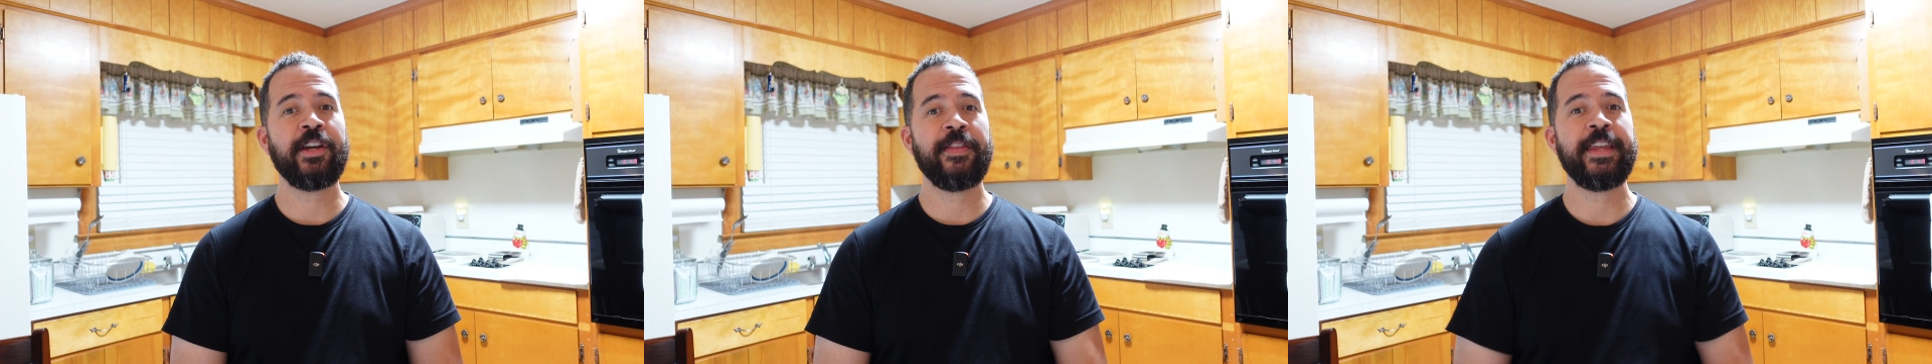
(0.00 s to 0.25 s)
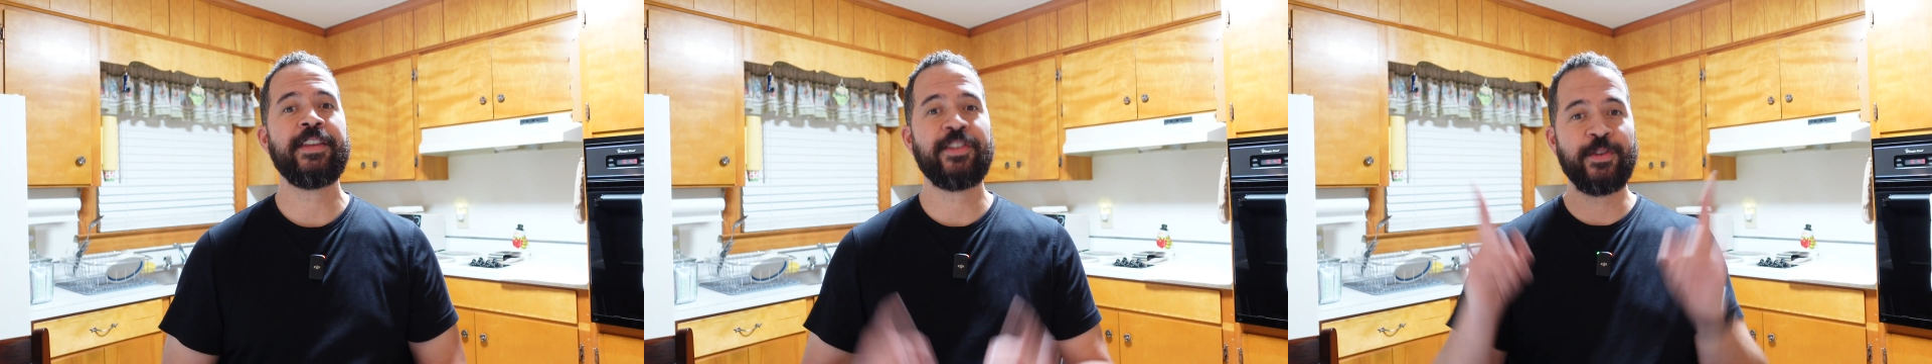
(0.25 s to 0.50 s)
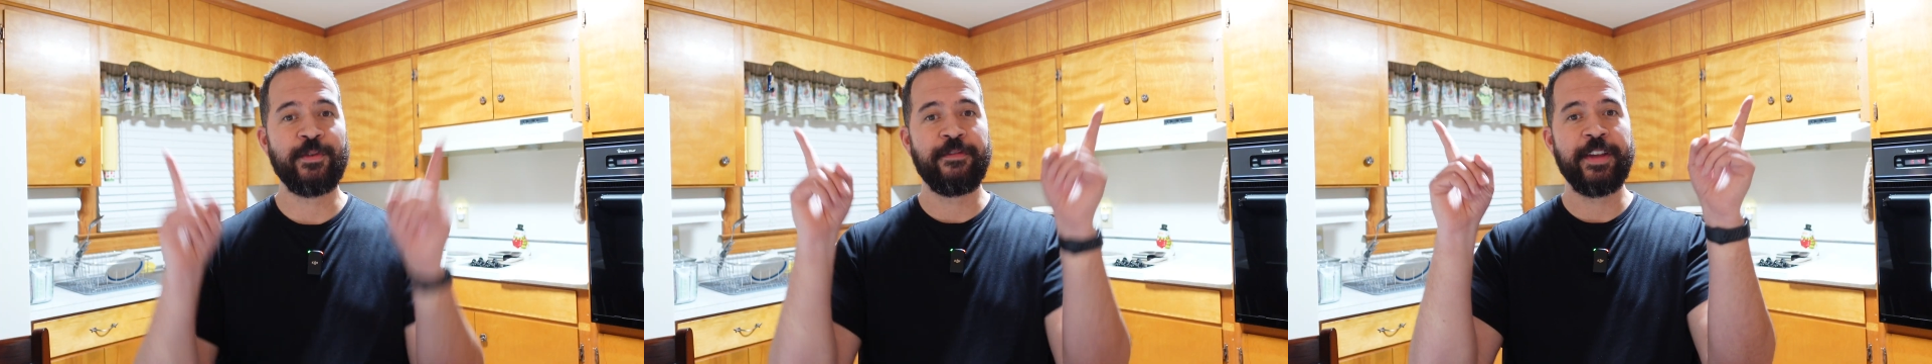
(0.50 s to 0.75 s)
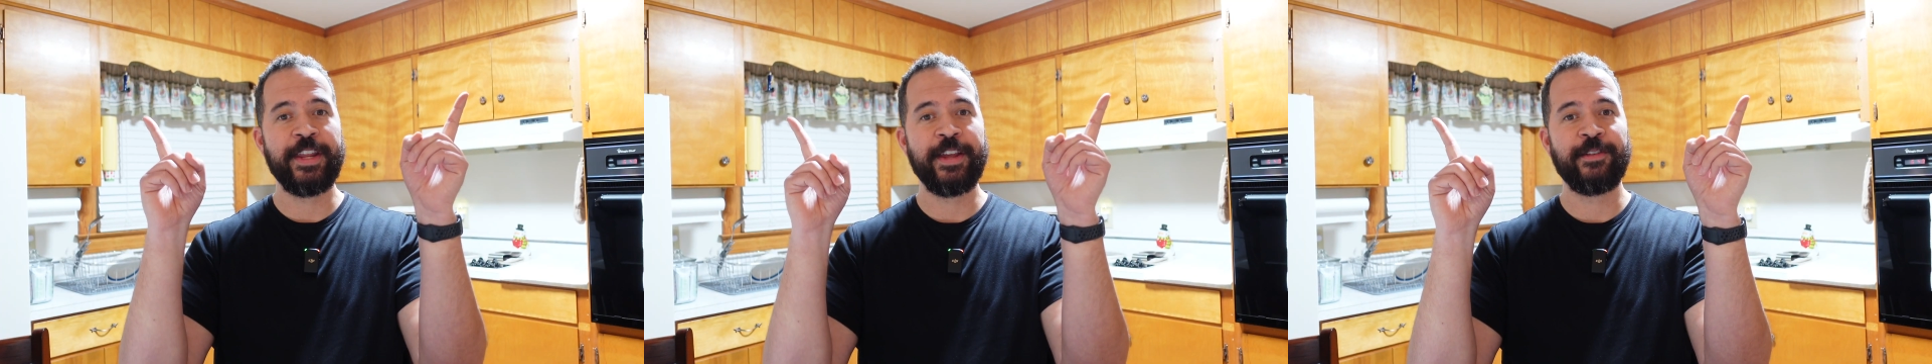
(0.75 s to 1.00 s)
at these two
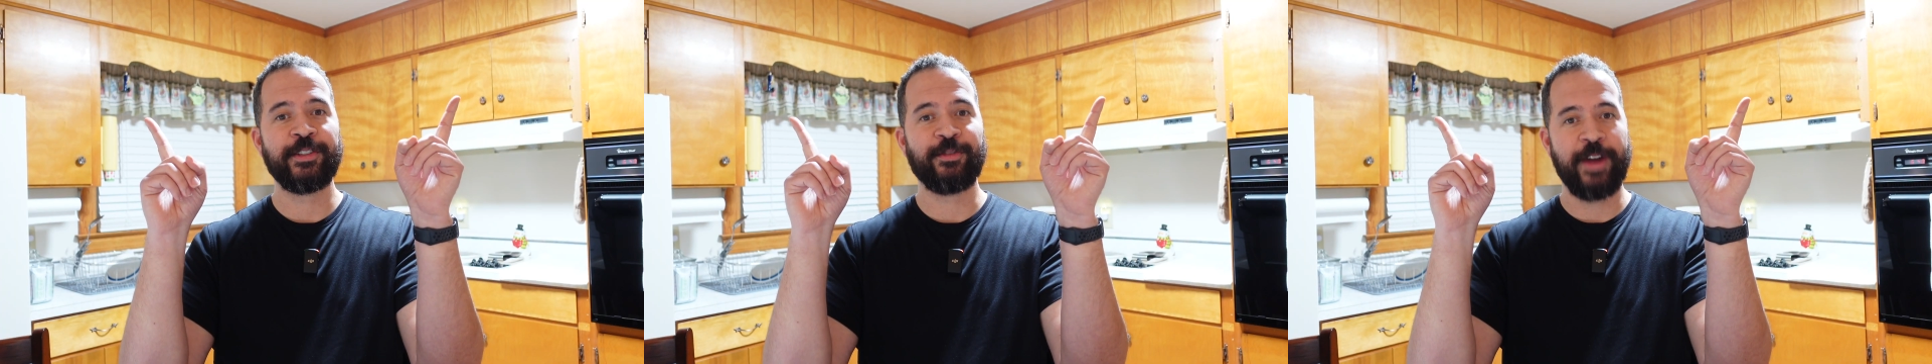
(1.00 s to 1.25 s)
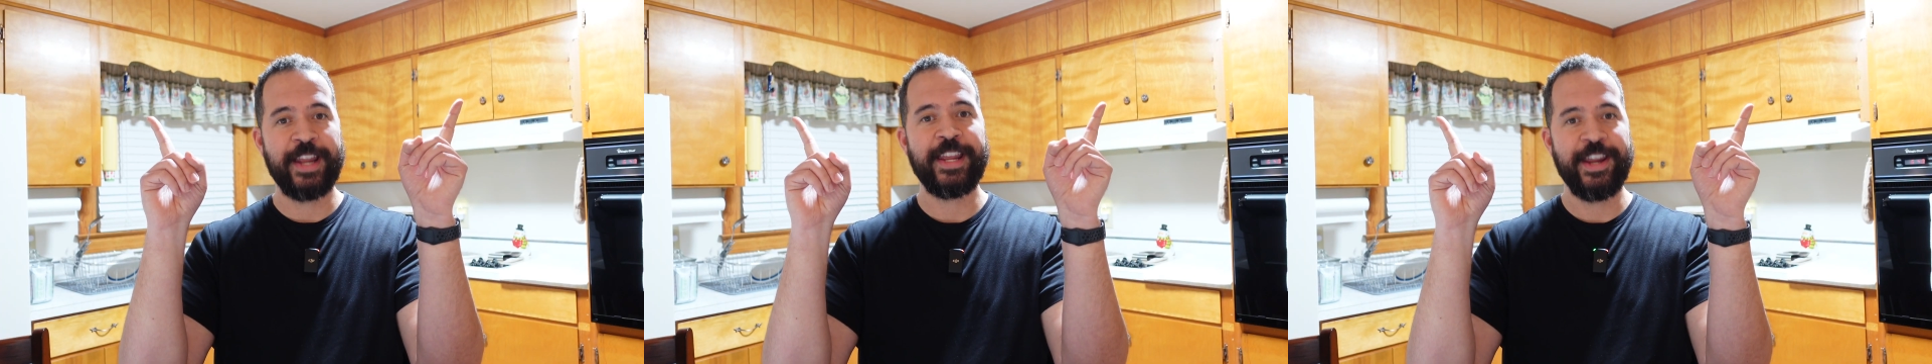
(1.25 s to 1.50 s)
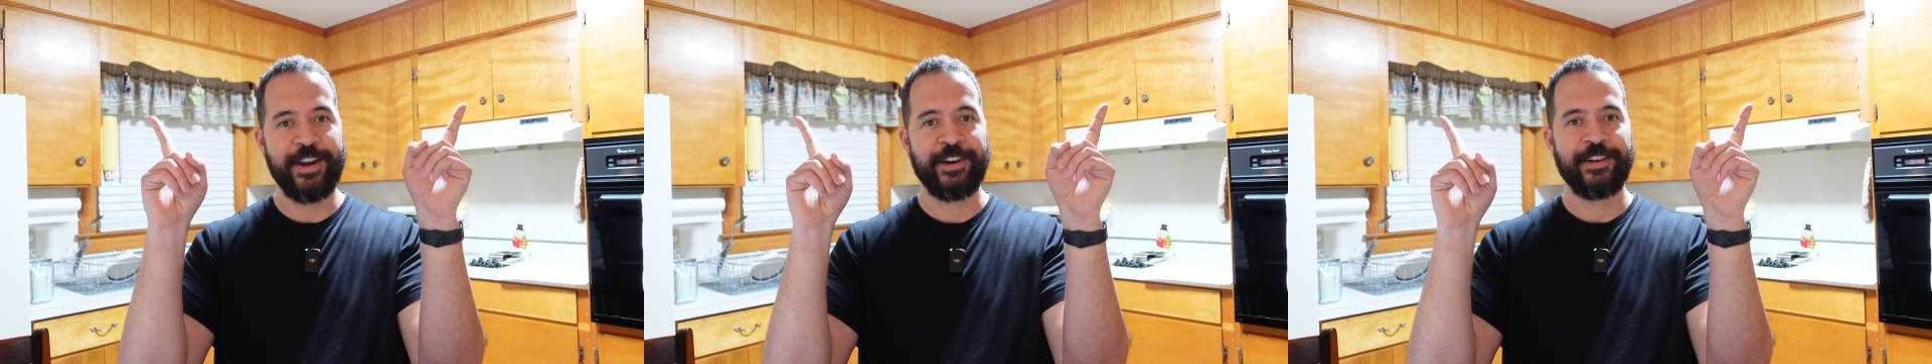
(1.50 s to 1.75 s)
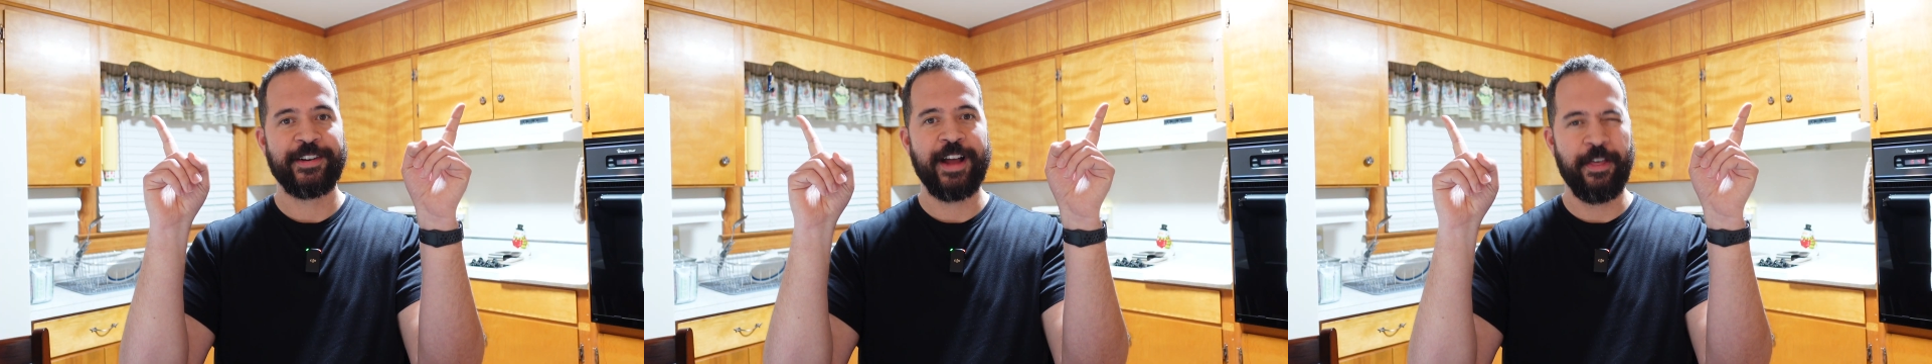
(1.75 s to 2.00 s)
videos right
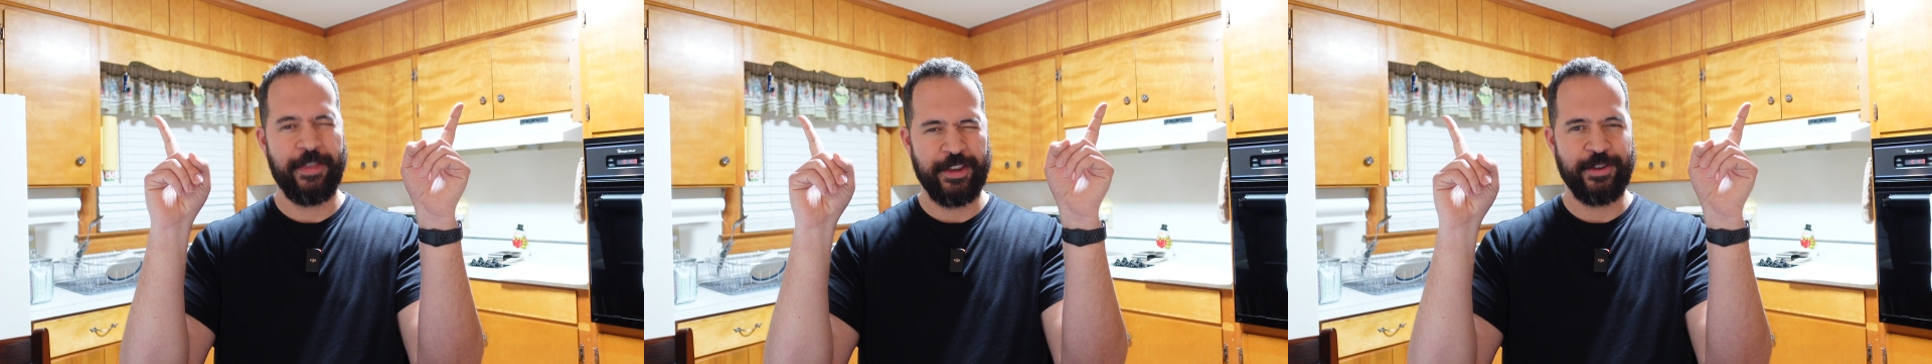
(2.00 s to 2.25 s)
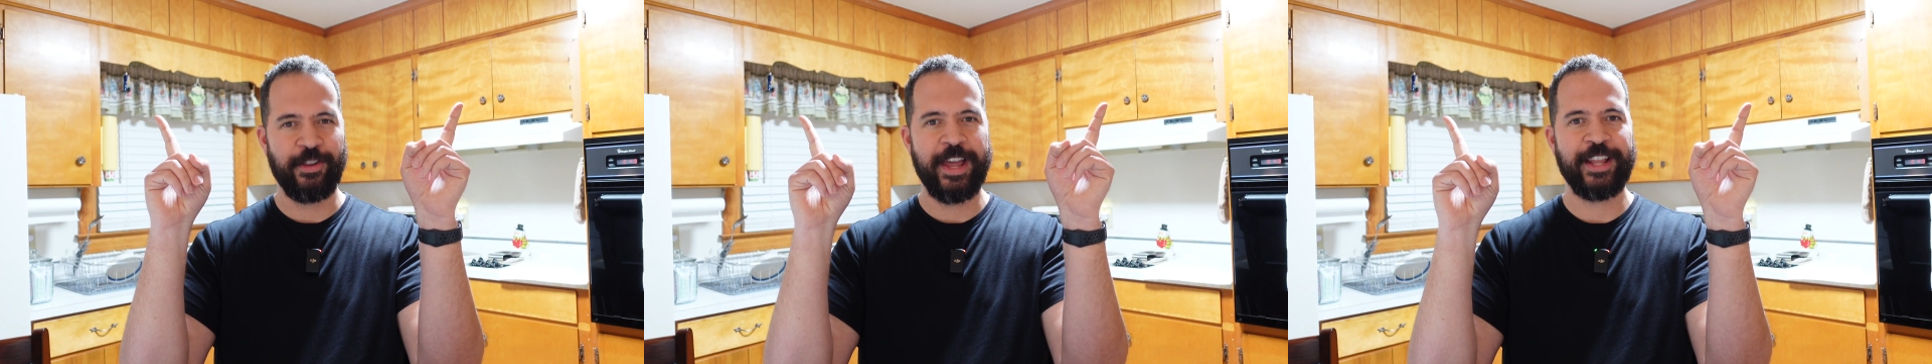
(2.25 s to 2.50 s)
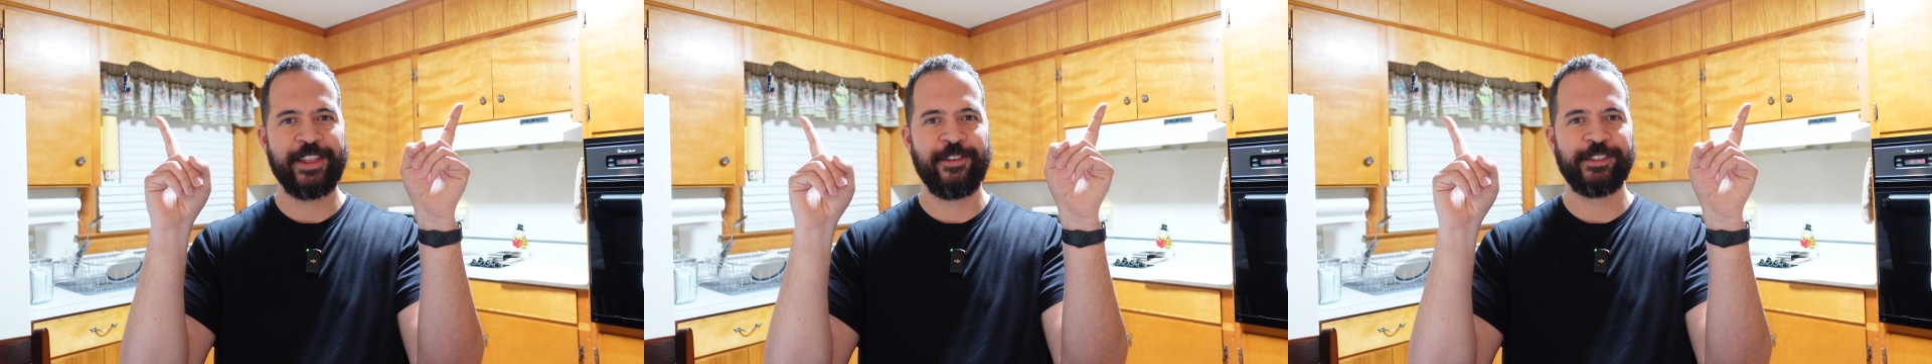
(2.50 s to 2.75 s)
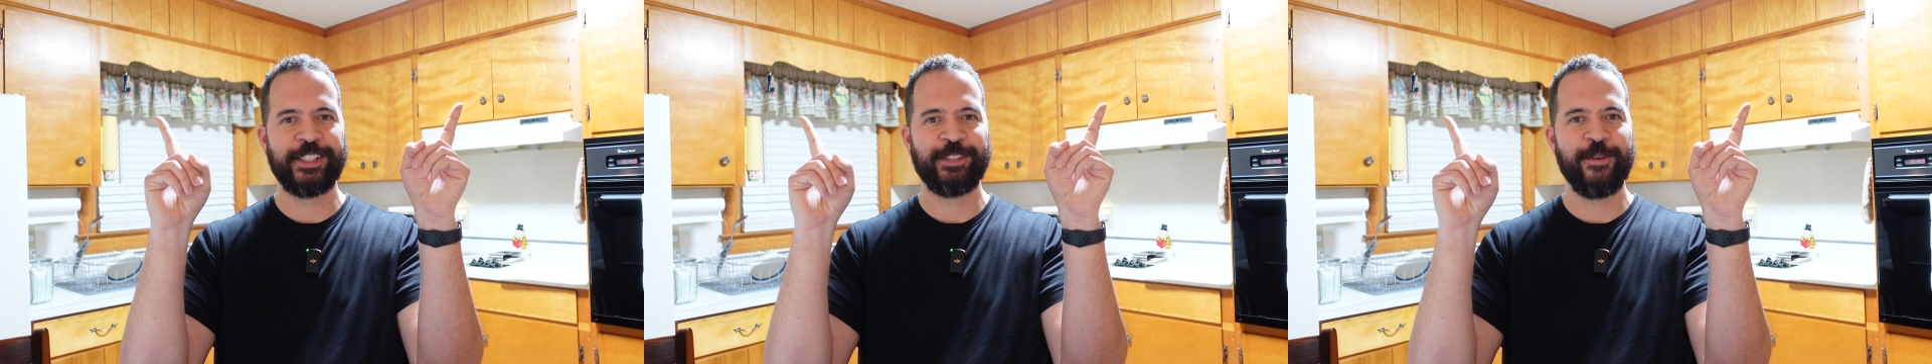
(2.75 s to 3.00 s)
here. I think you'll like
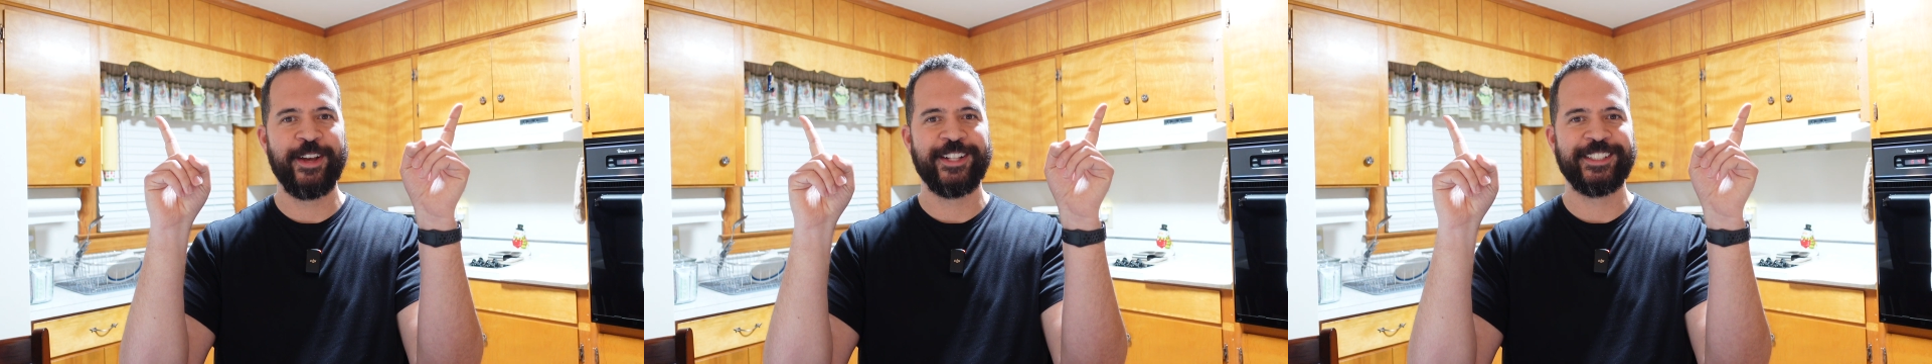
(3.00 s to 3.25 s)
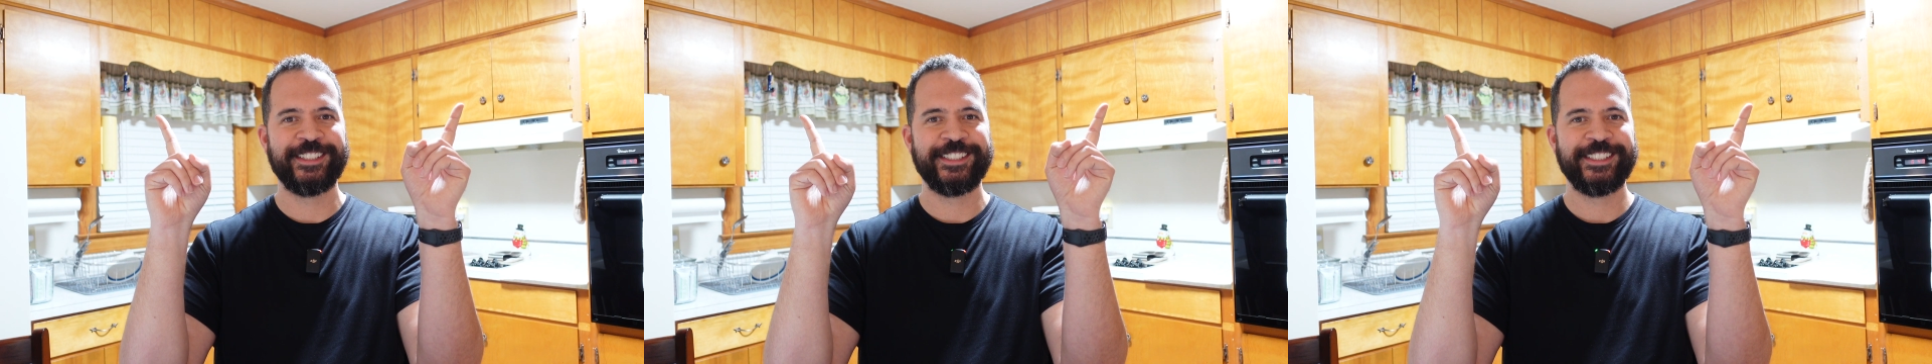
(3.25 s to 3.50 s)
those as well.